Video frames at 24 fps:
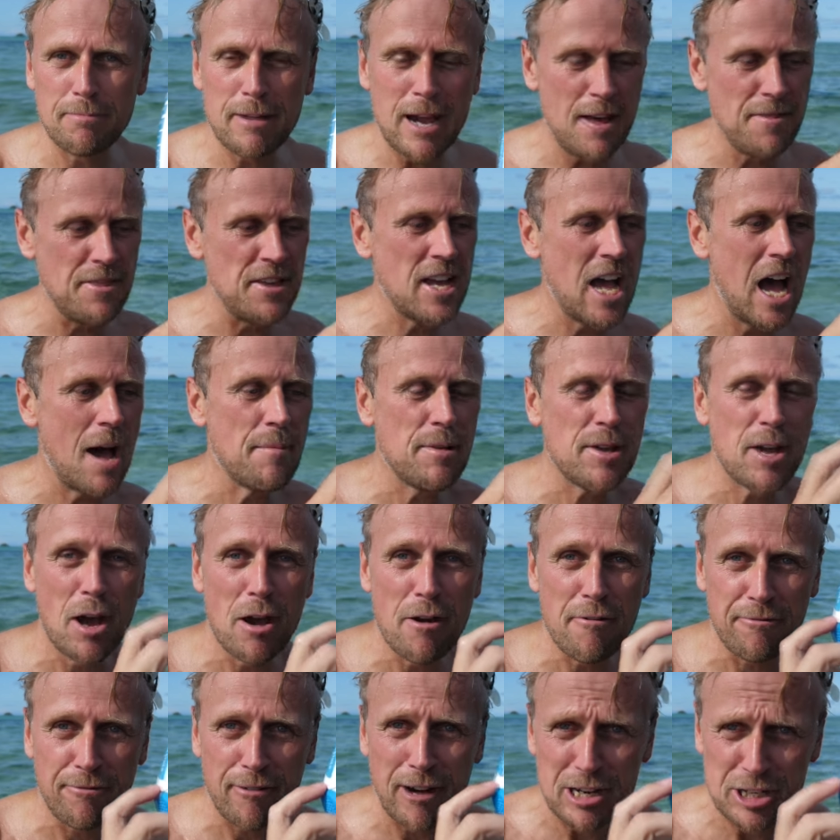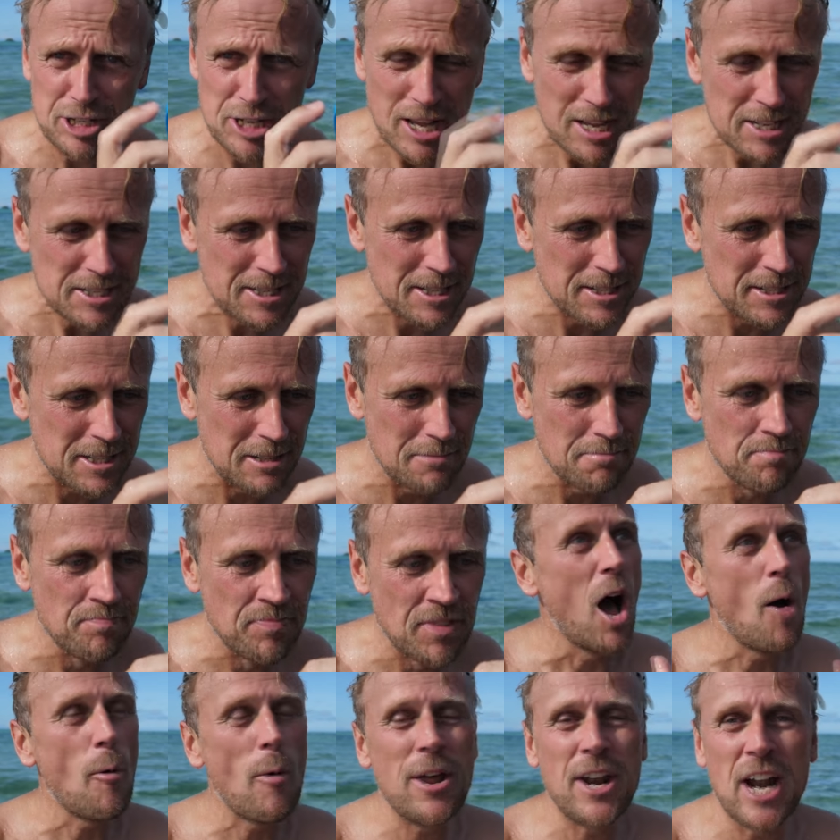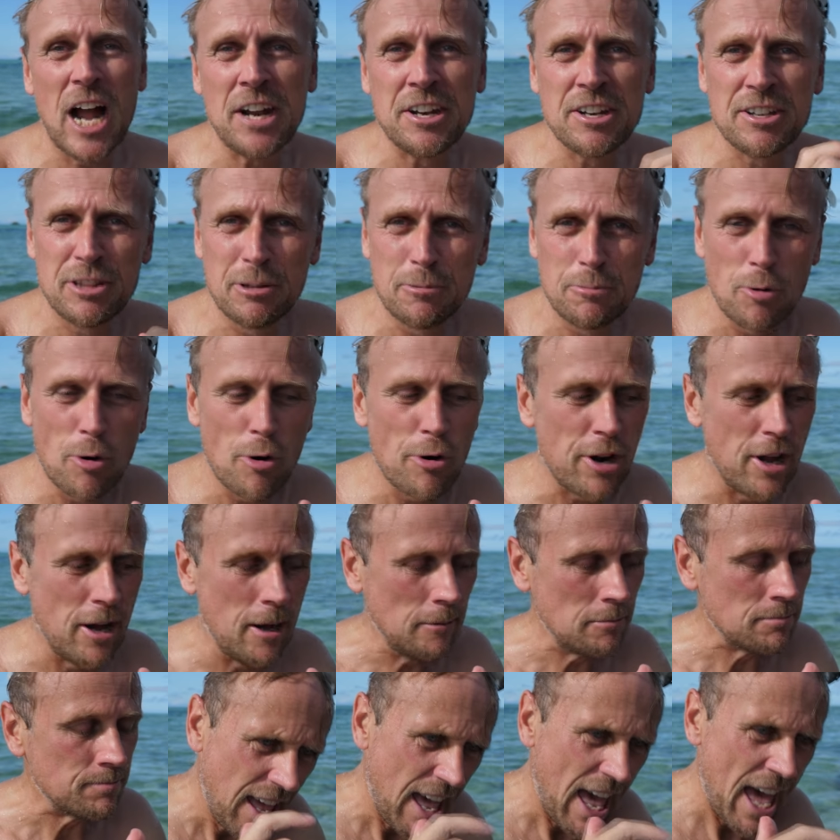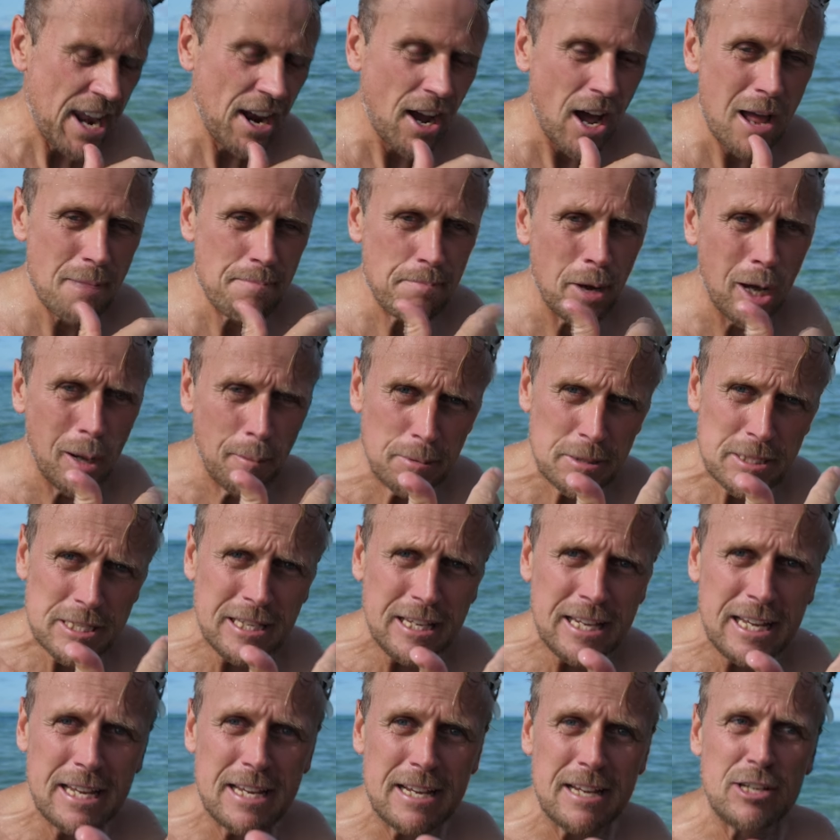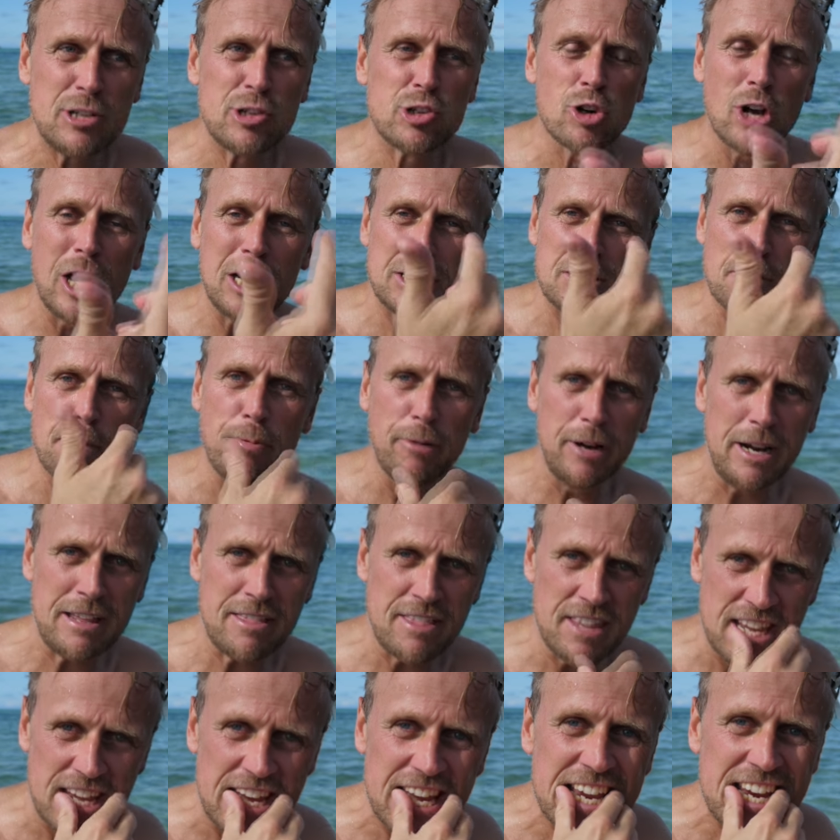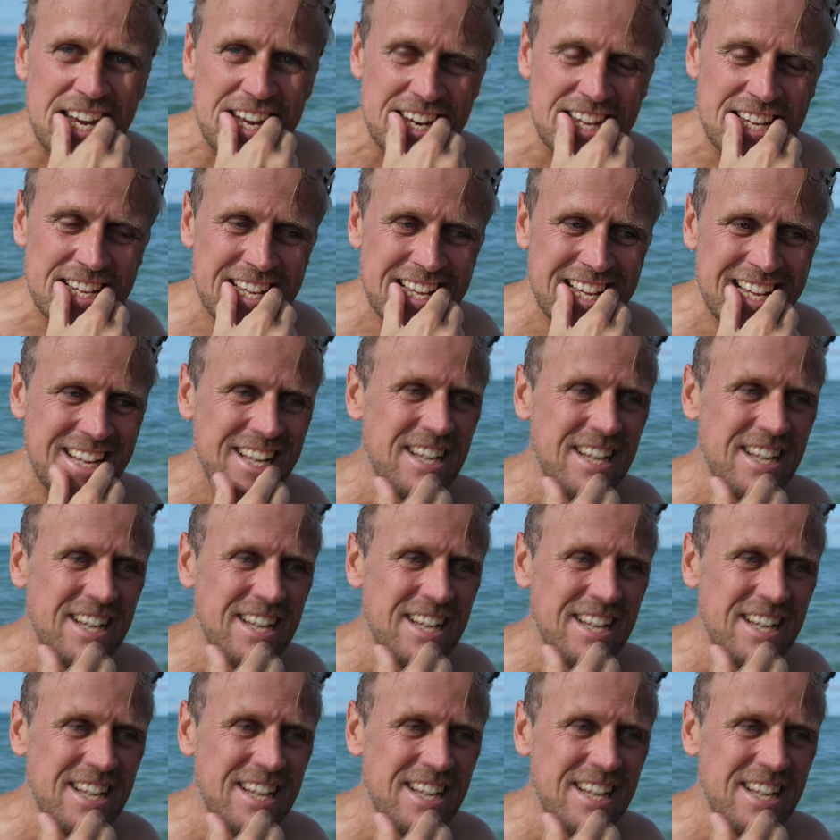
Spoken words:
about the Ameo fresh air system, I went under the water and I purposely tried to breathe in